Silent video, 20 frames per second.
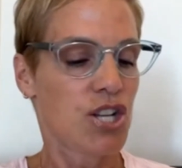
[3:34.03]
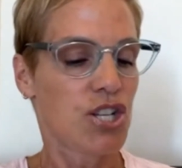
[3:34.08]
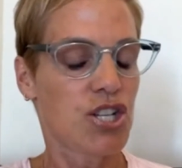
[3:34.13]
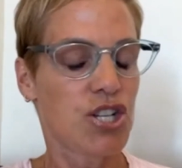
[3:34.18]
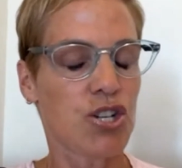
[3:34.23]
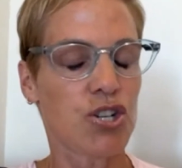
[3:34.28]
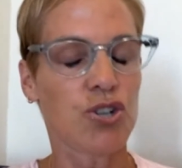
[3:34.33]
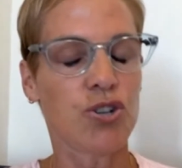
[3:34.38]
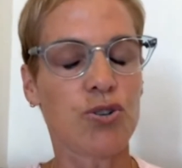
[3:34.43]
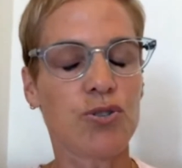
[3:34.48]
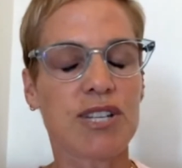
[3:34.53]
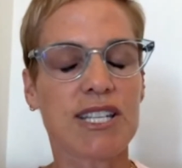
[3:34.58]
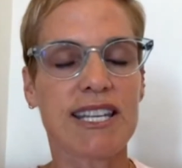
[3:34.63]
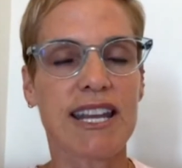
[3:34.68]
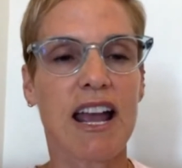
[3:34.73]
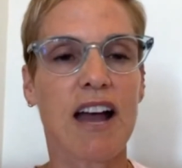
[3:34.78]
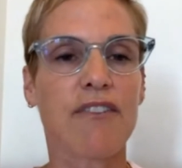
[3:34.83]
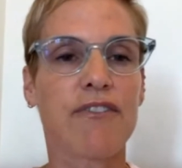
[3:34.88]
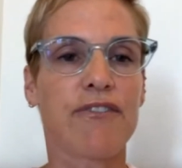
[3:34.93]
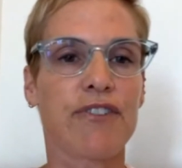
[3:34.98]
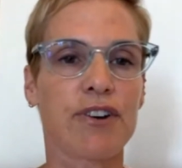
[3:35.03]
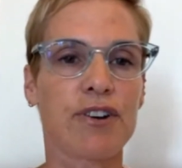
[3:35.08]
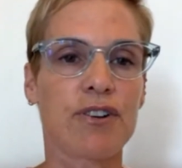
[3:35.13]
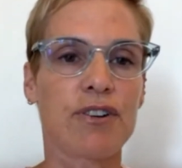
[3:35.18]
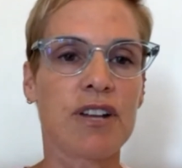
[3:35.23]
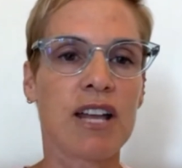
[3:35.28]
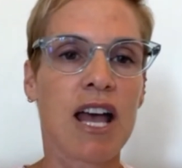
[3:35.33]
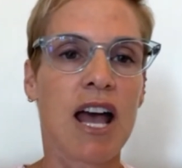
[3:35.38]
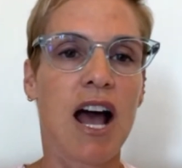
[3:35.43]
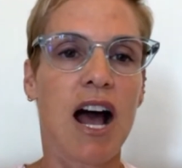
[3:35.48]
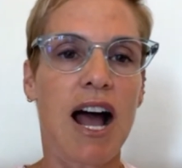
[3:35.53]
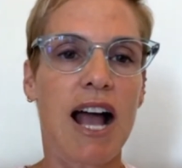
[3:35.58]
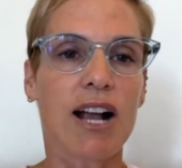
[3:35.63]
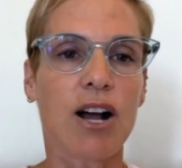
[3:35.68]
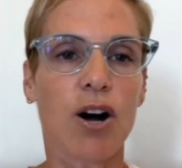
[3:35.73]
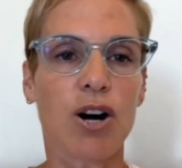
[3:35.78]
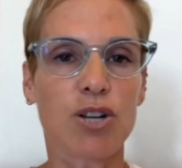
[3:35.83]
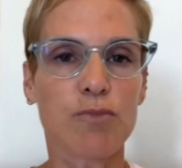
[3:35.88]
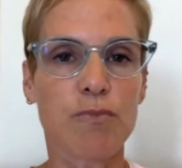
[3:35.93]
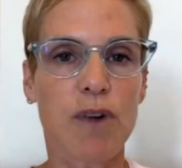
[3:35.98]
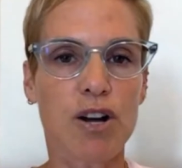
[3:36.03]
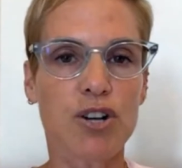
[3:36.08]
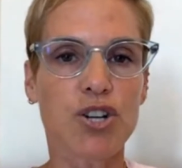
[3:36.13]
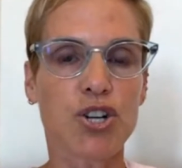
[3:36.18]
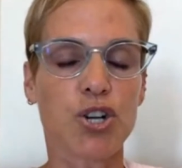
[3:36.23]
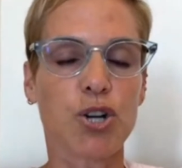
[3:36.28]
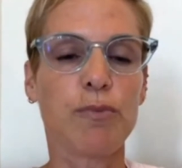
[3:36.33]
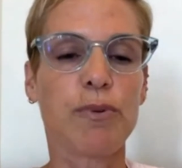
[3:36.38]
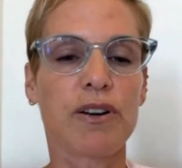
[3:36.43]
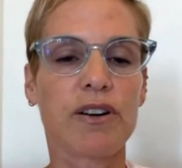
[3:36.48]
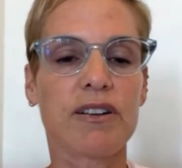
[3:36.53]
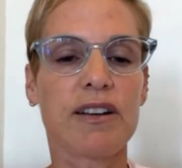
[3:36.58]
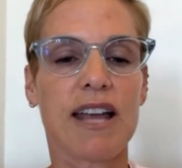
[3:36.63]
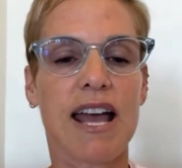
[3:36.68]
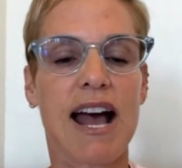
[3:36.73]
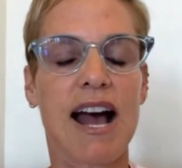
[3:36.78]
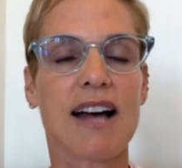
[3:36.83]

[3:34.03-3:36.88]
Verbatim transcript: to Stanford. I called Mark Schubert,